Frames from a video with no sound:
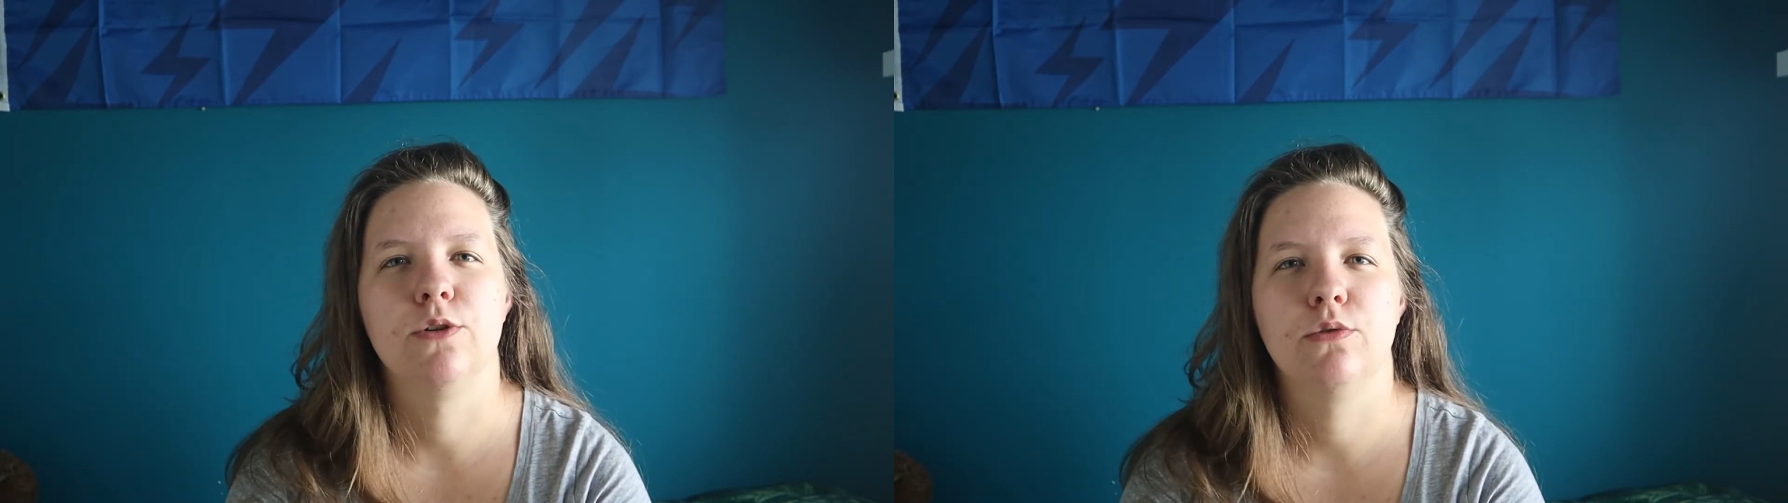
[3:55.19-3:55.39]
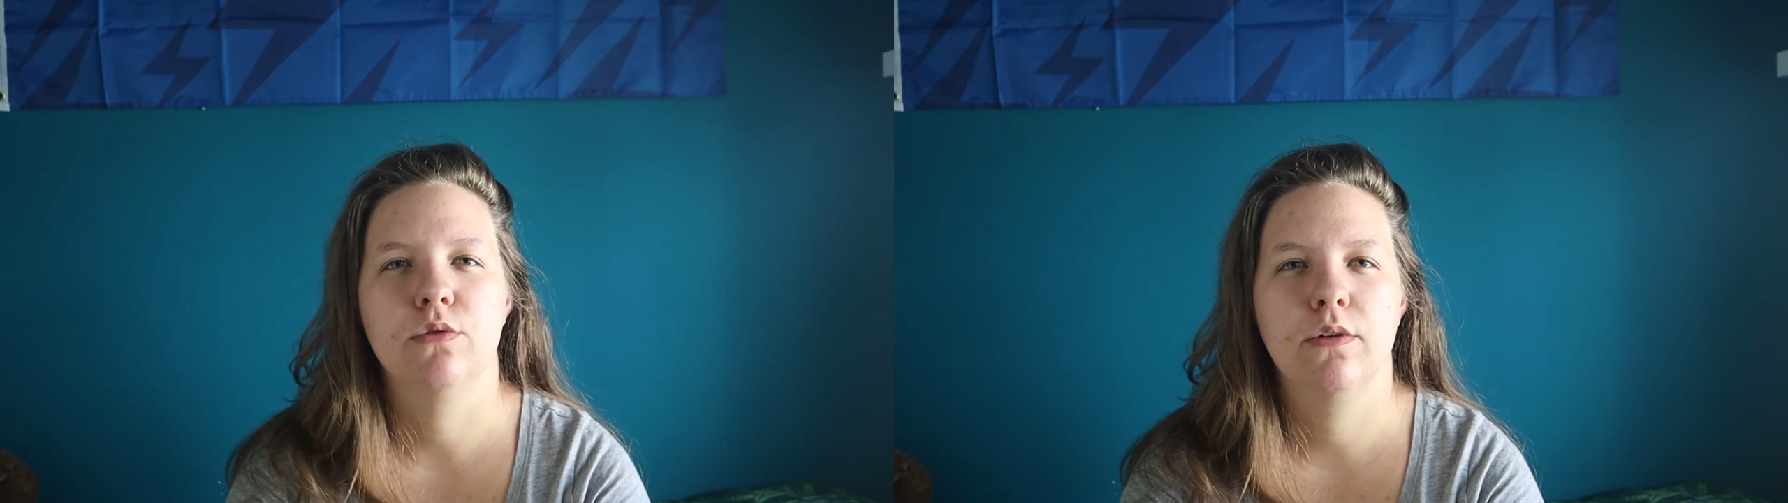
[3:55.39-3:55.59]

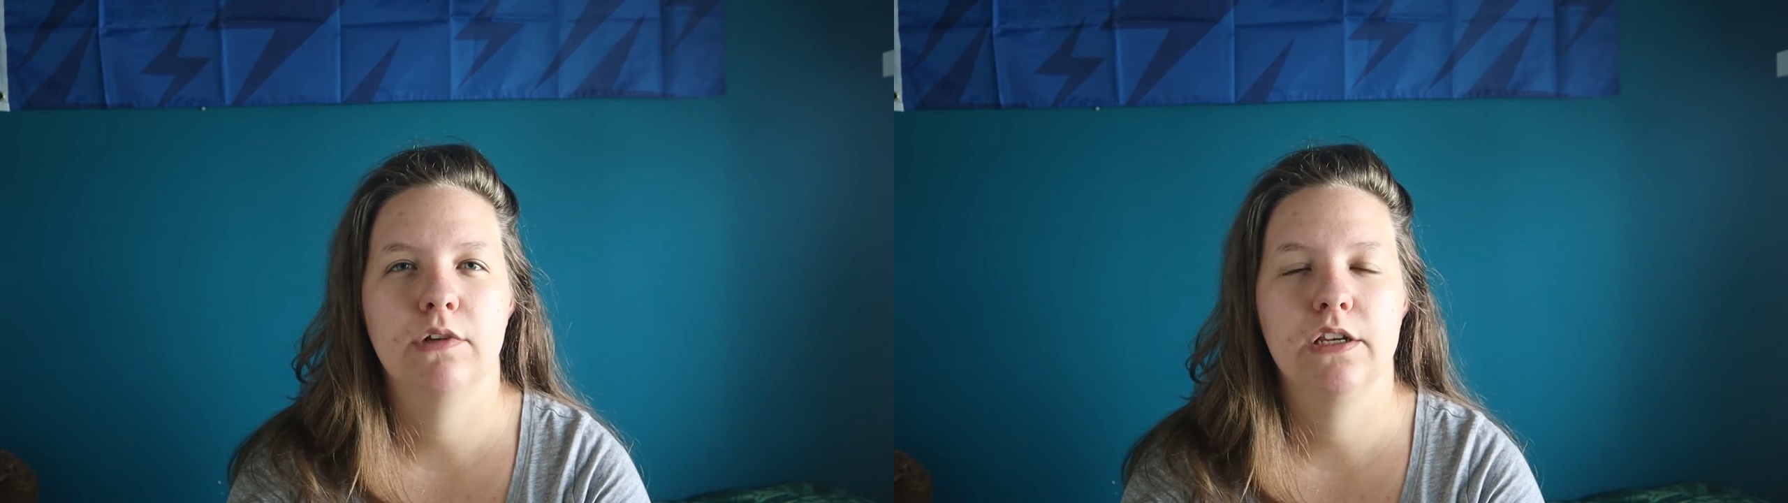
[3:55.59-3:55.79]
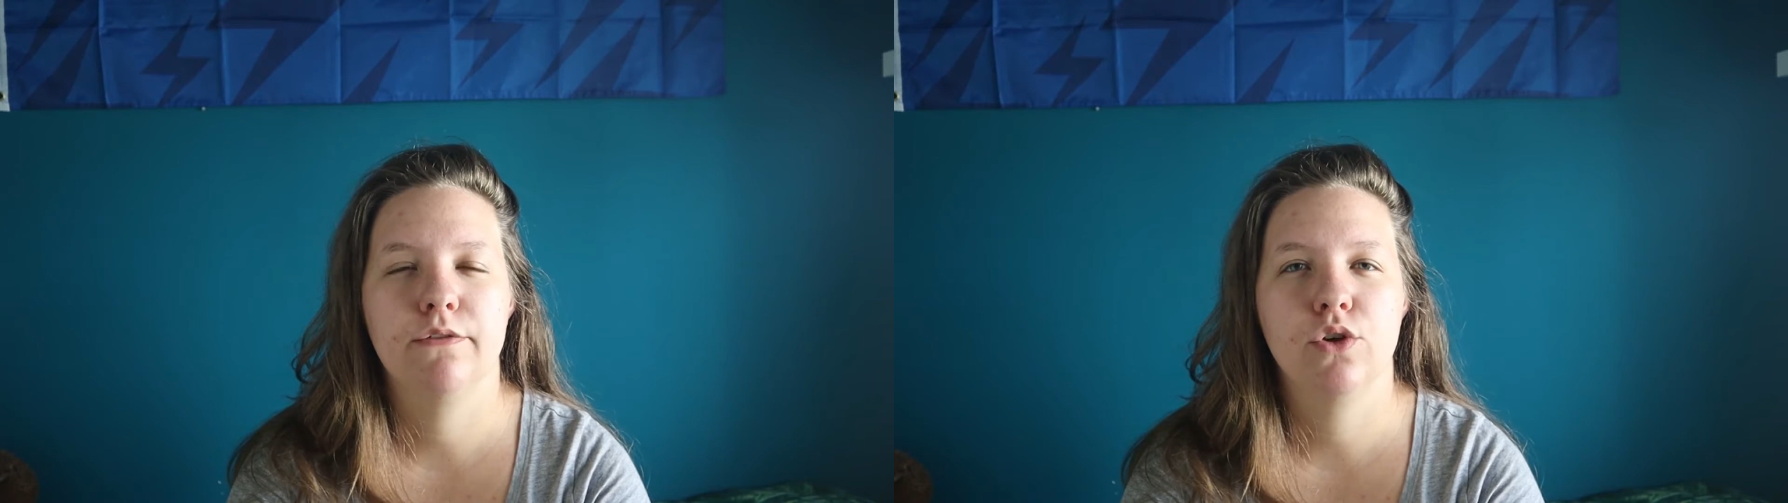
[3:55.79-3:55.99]
do
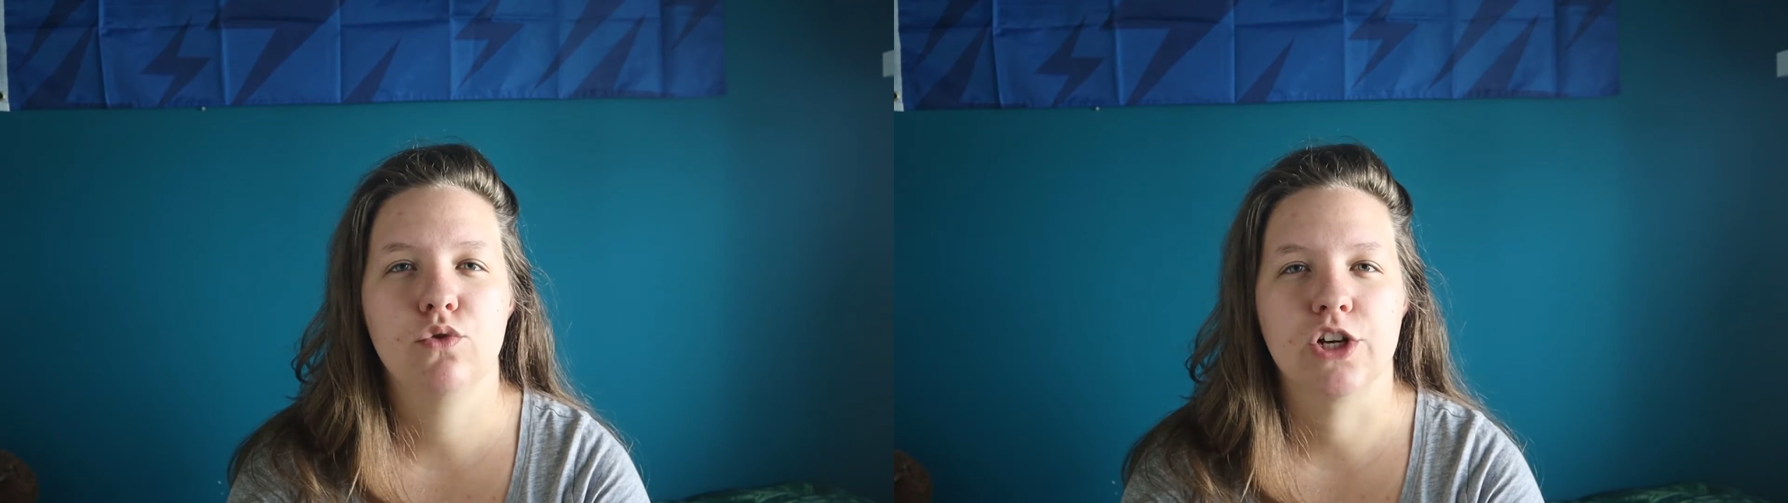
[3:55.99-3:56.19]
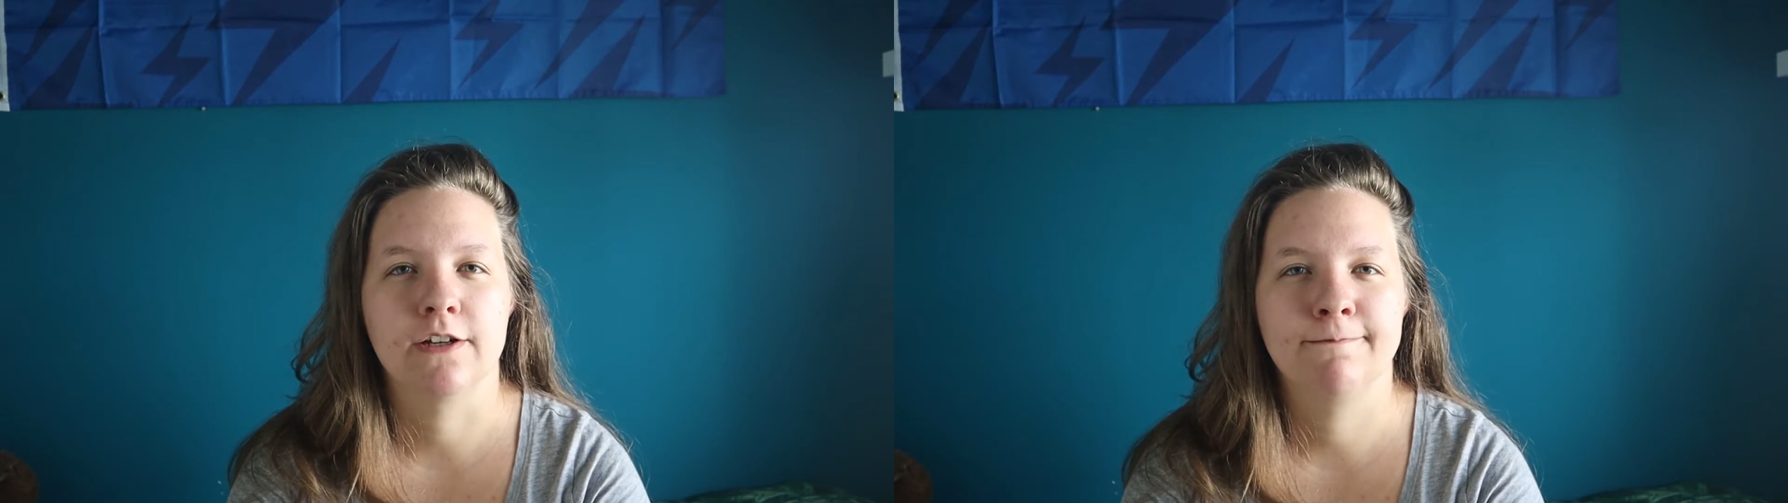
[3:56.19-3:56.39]
in the
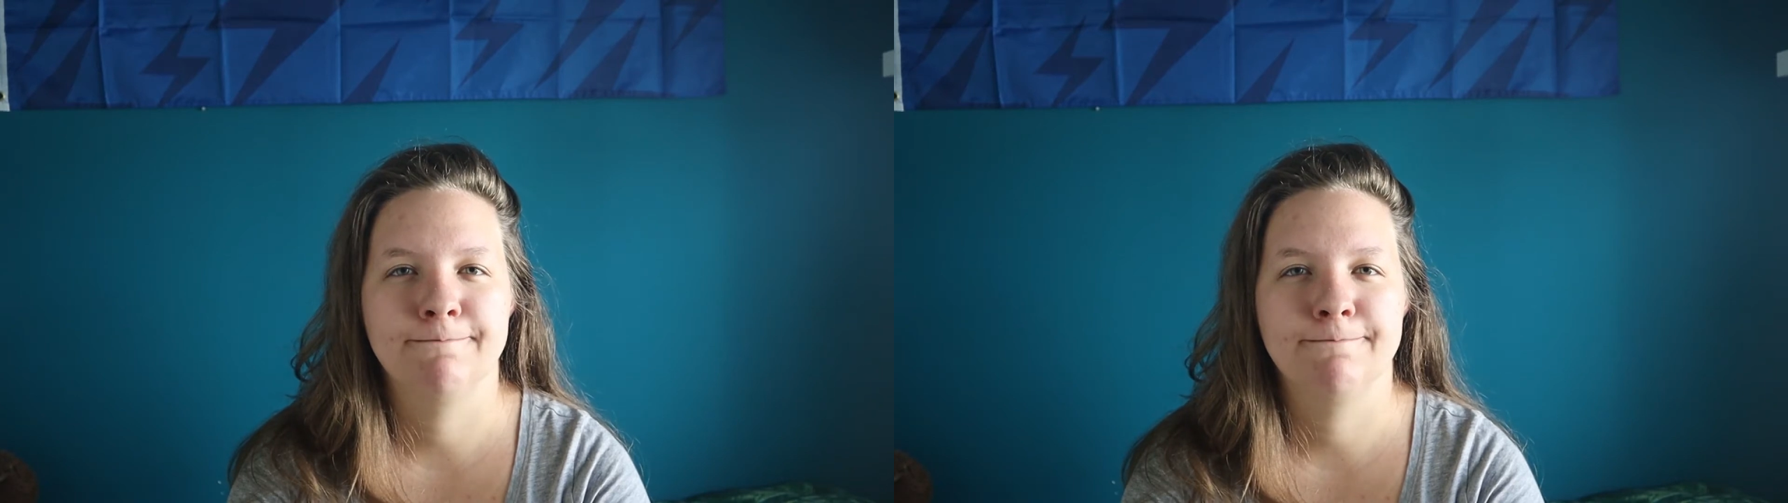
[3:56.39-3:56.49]
future.